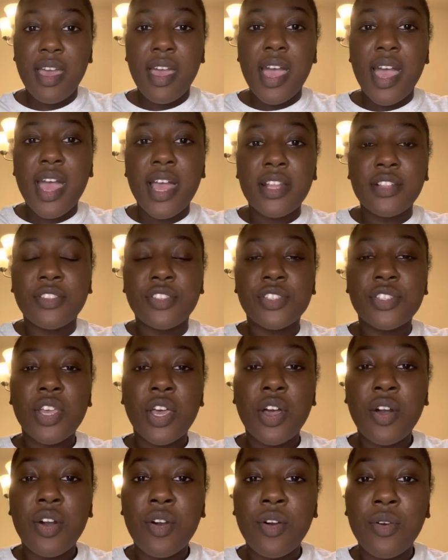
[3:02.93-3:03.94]
And
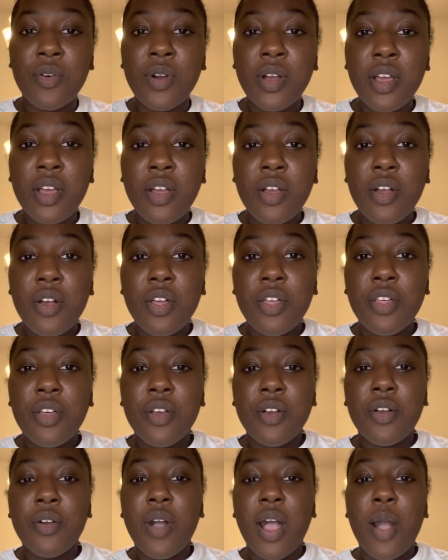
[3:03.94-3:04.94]
so
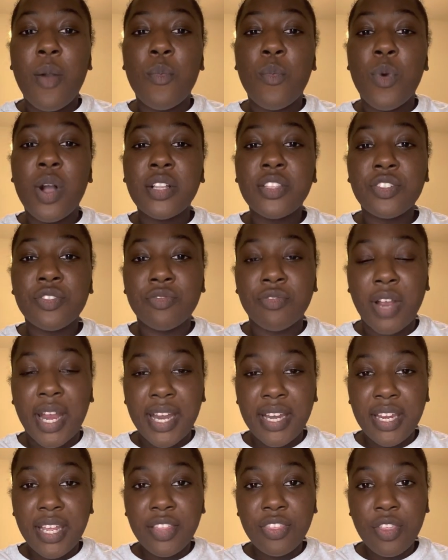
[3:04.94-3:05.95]
once
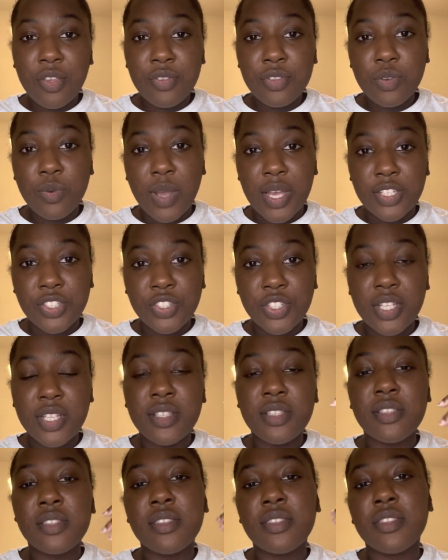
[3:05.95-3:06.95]
rating those
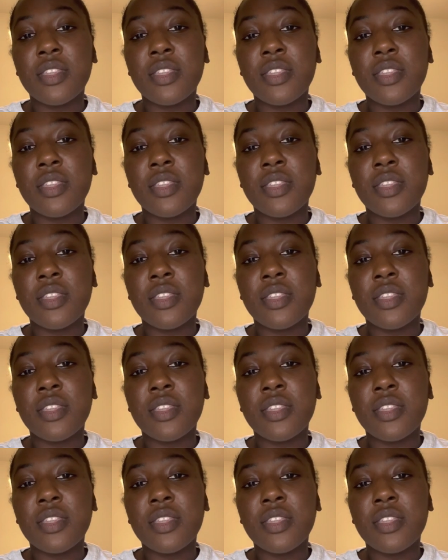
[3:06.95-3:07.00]
questions,